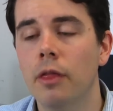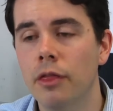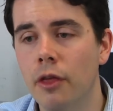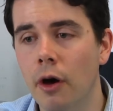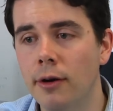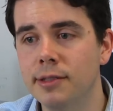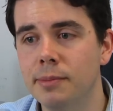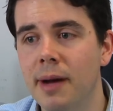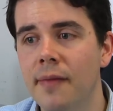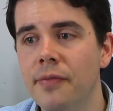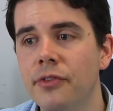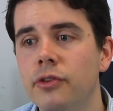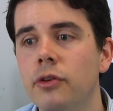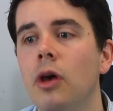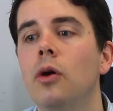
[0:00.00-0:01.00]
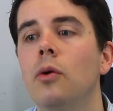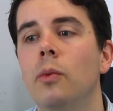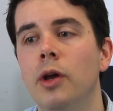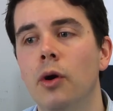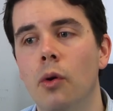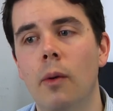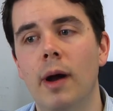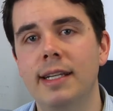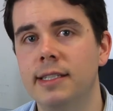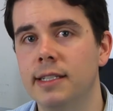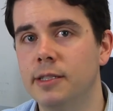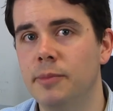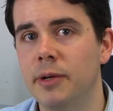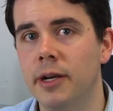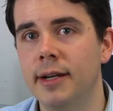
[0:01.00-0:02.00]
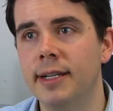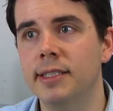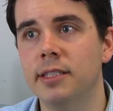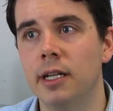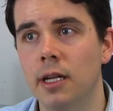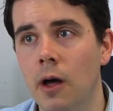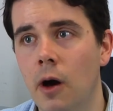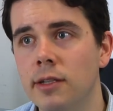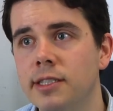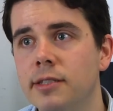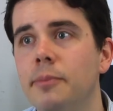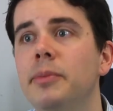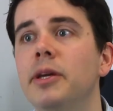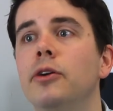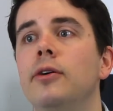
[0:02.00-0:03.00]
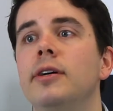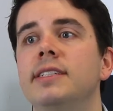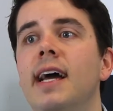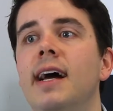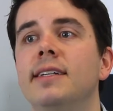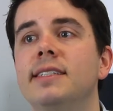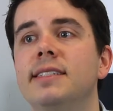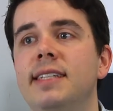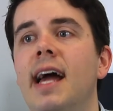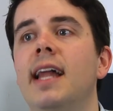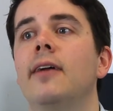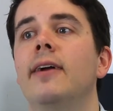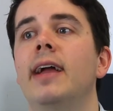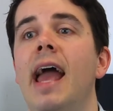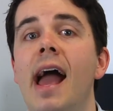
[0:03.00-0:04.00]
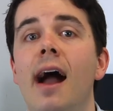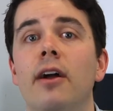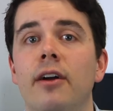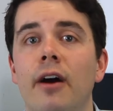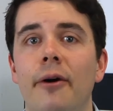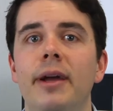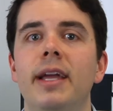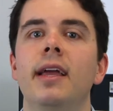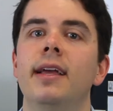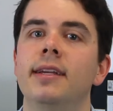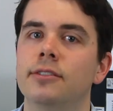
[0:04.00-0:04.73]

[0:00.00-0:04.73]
Those months, we always experience a loss because our salary outgoing